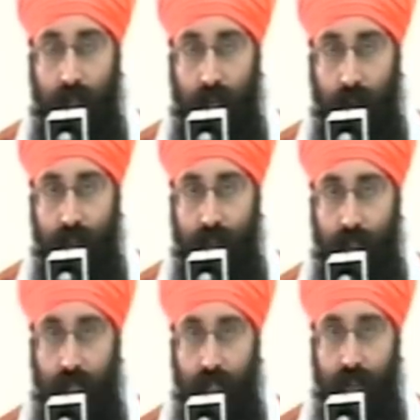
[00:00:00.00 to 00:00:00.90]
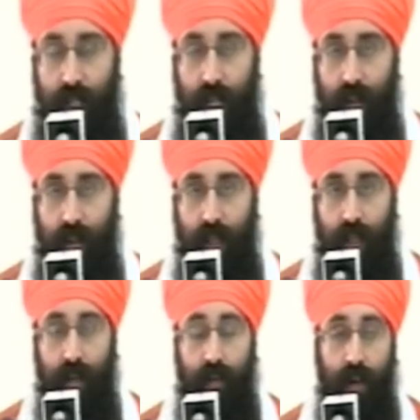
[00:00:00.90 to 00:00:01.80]
And I was struggling to kind of
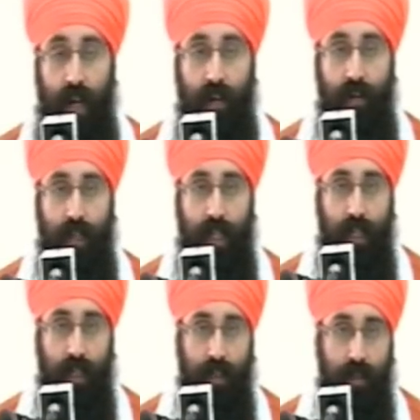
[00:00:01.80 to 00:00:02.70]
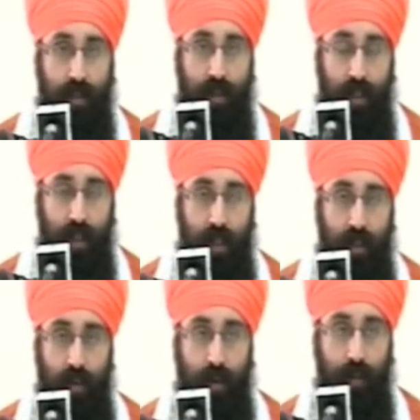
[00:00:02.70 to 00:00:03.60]
think of how to link
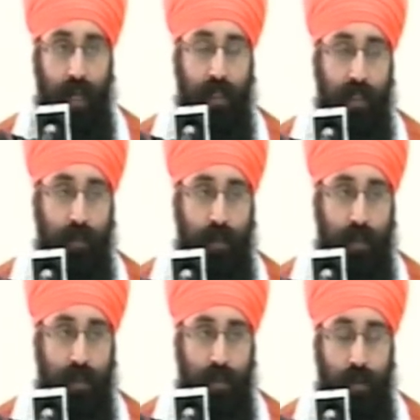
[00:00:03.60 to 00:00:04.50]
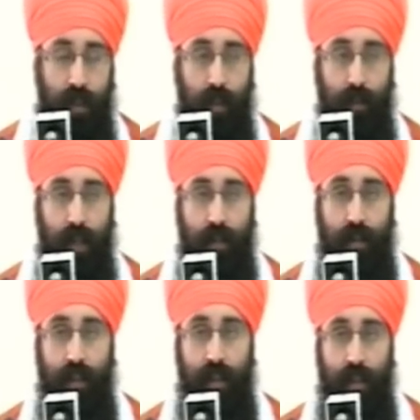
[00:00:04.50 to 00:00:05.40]
what Bhai Saab was just talking
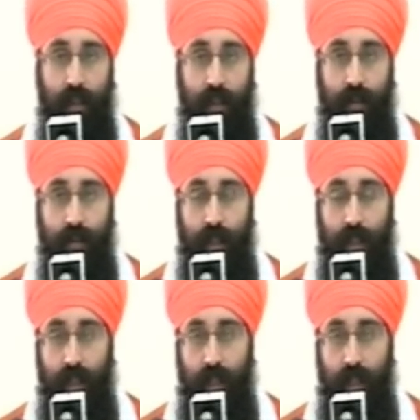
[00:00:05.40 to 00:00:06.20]
about to the